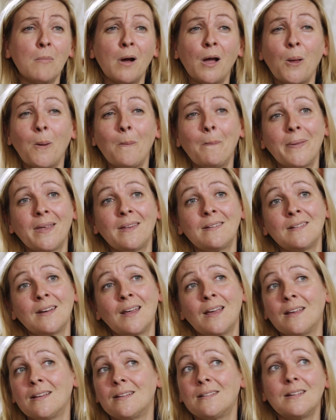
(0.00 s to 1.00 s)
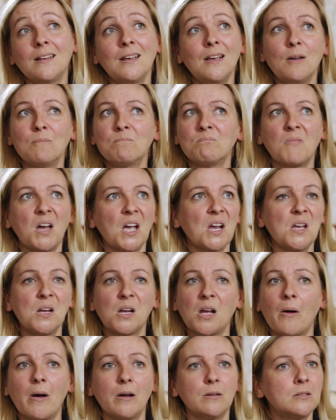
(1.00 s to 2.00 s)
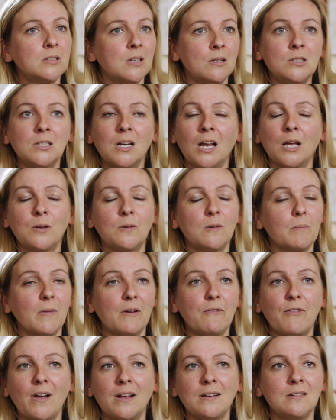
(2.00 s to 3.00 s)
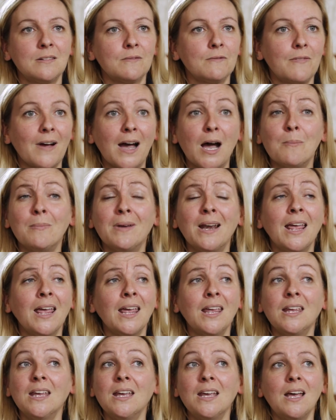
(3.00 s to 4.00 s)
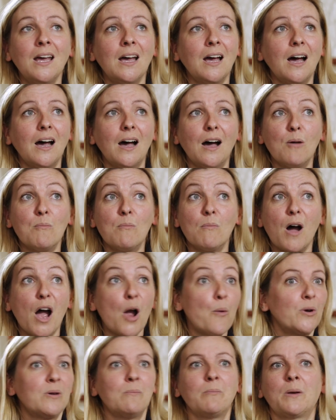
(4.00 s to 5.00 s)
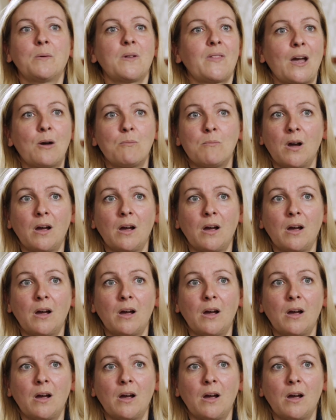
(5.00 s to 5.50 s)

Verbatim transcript: my own business. I can go out and socialise with my friends and family. I wouldn't be without